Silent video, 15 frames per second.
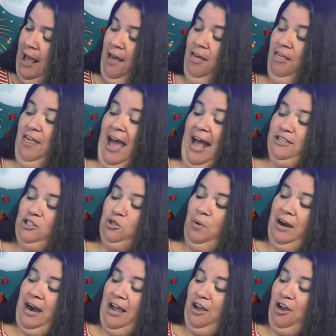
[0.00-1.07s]
That's when
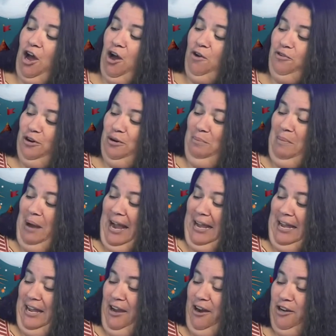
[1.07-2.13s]
I covered my
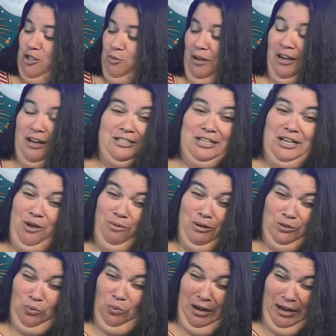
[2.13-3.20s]
ears because he was
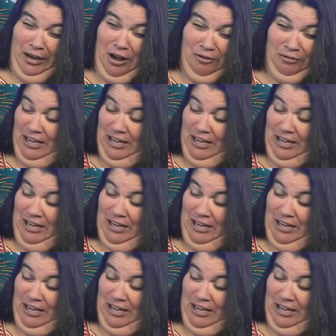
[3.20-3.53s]
way off